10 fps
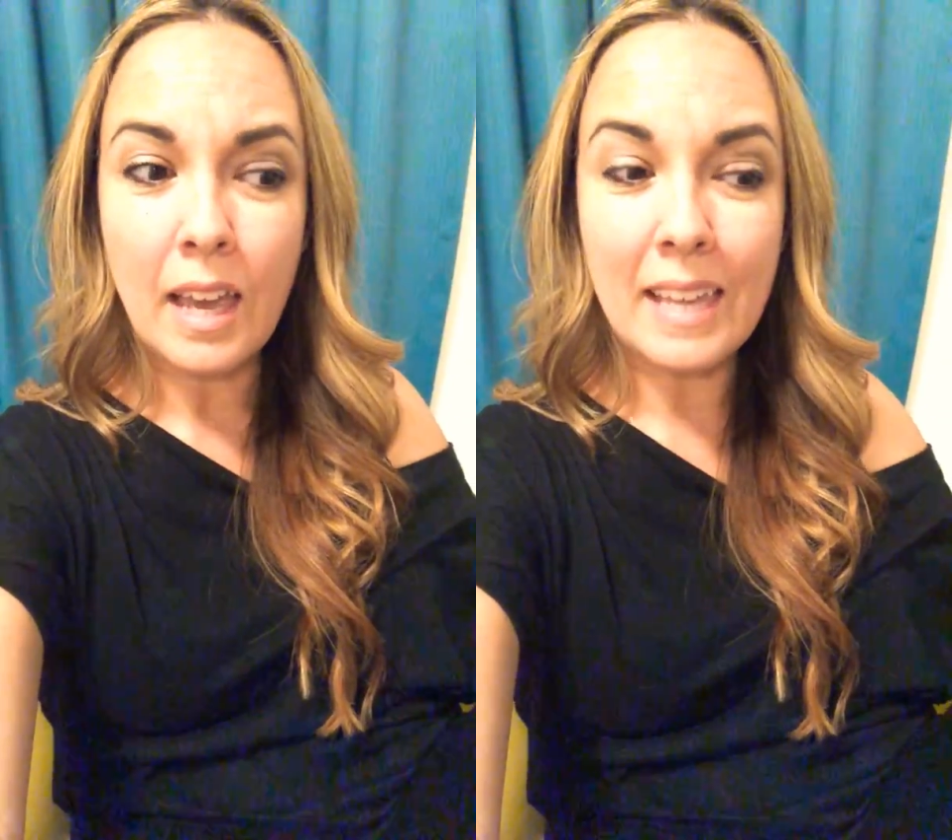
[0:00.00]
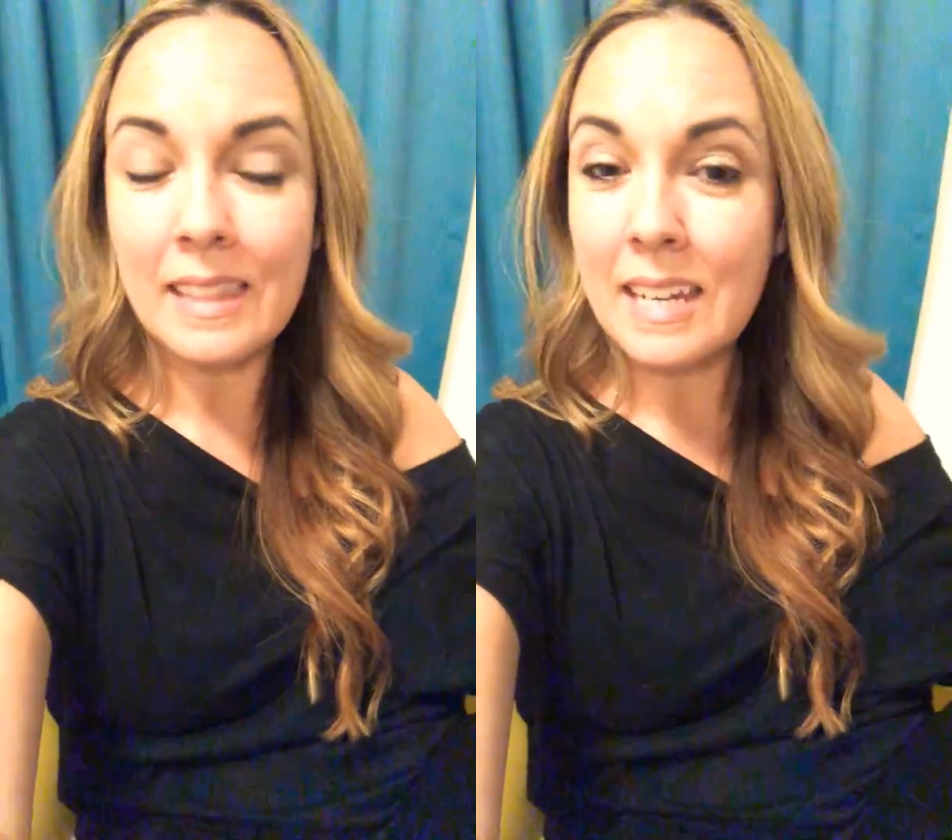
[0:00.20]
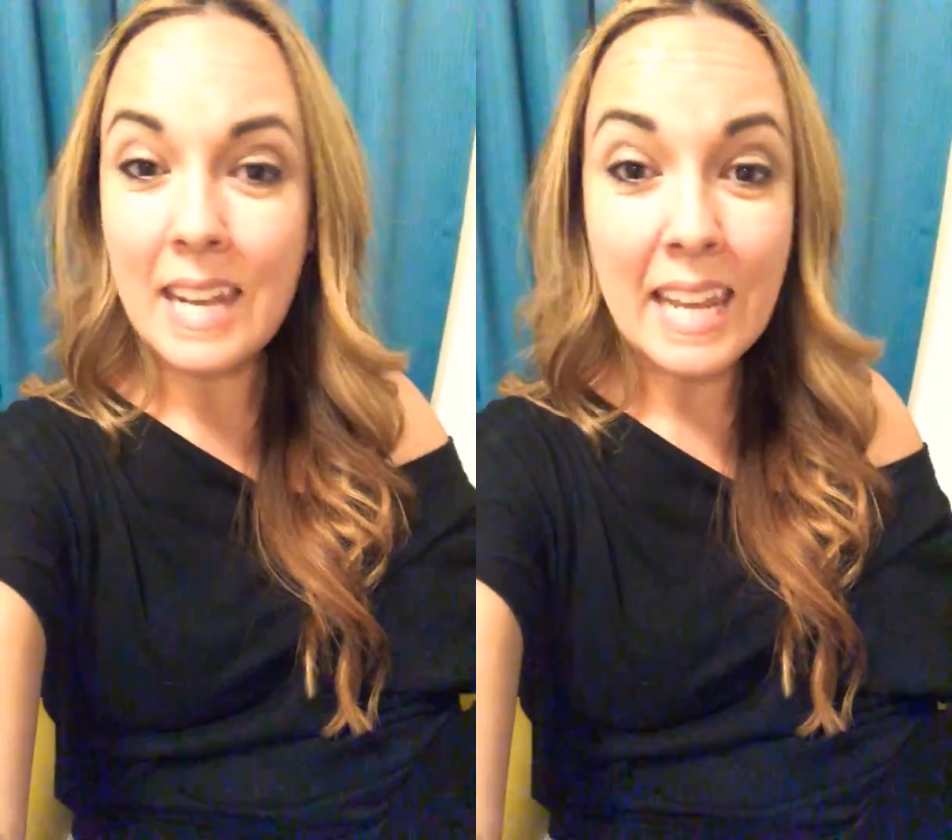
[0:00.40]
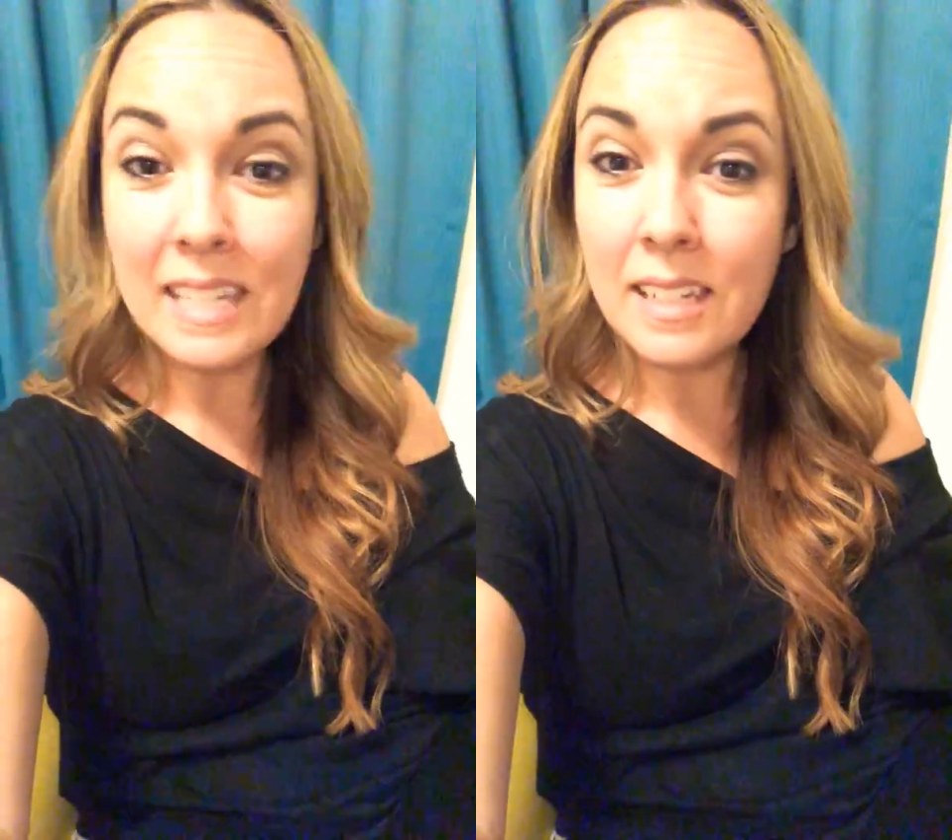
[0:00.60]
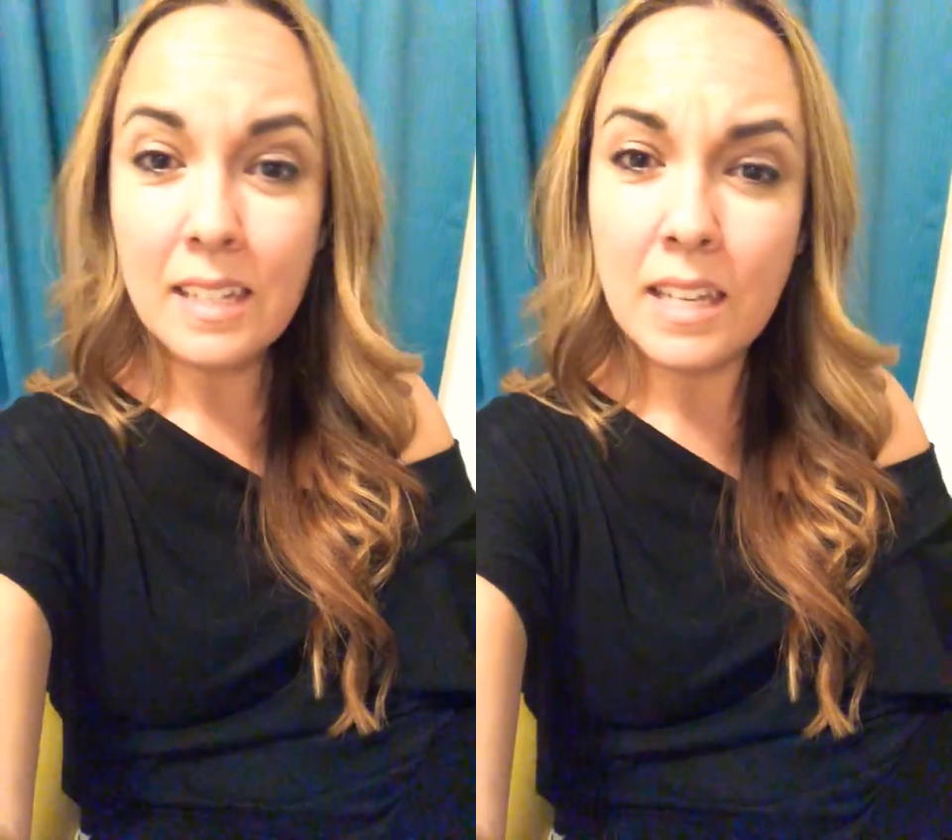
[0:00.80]
and the
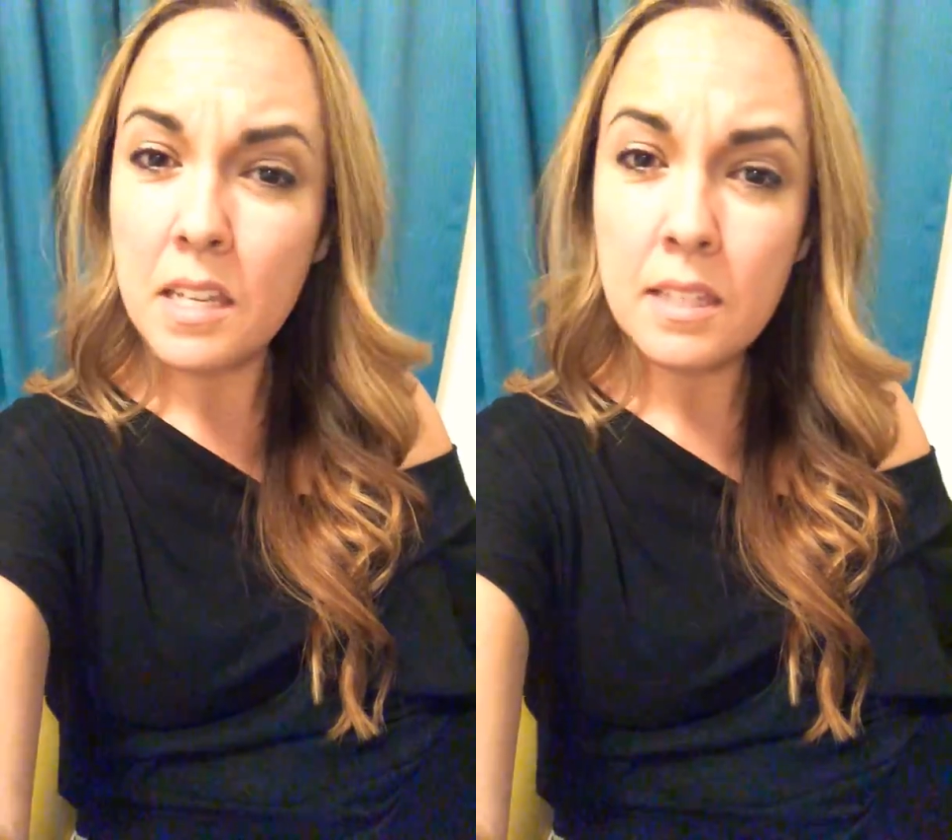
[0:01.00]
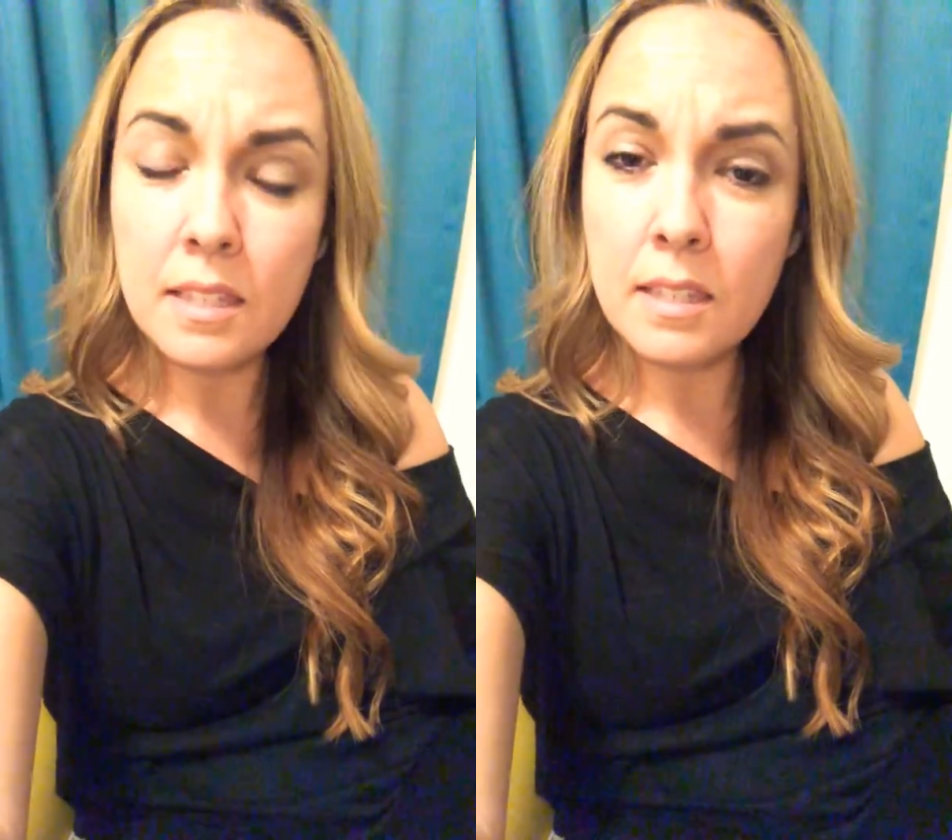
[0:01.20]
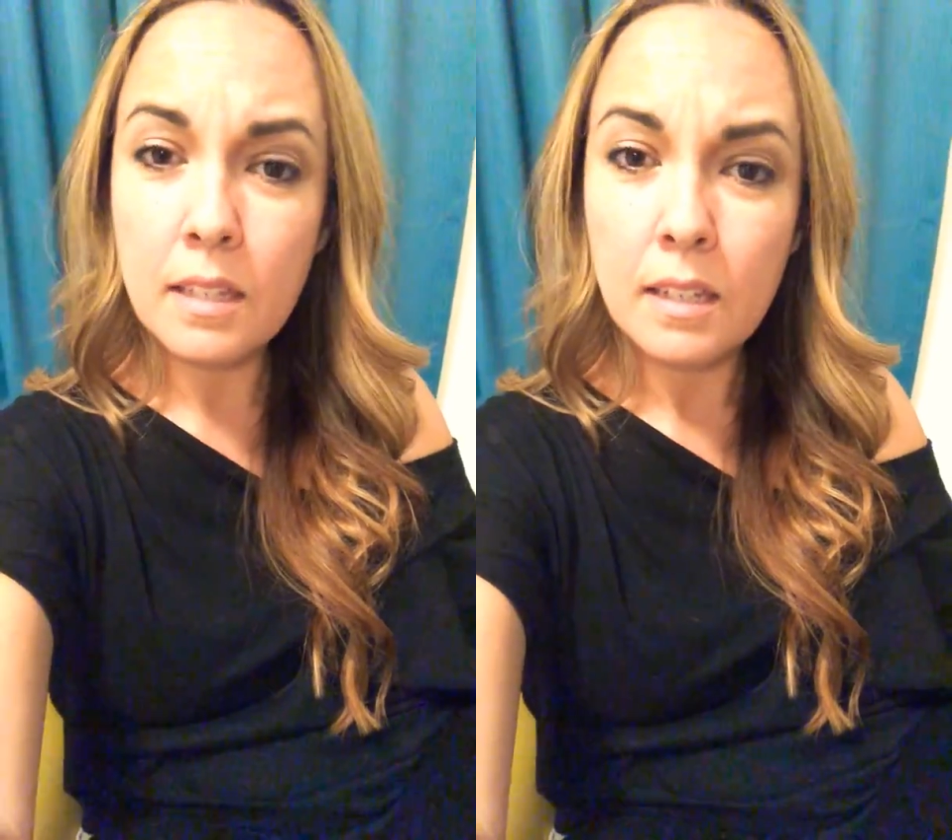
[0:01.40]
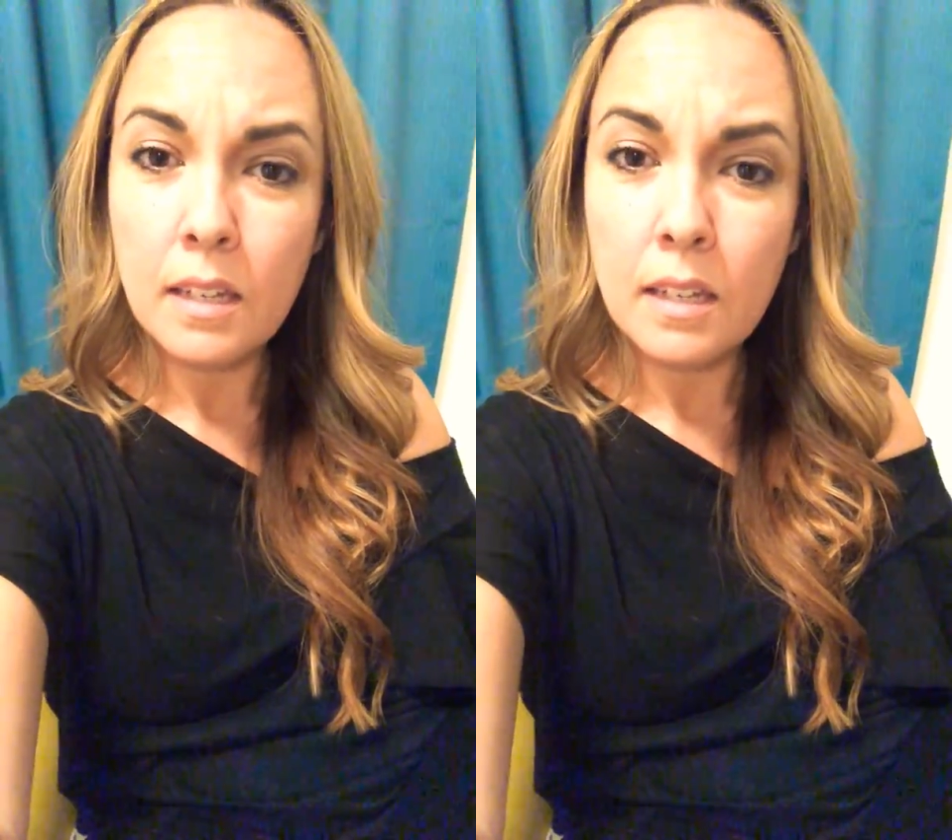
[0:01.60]
nakedness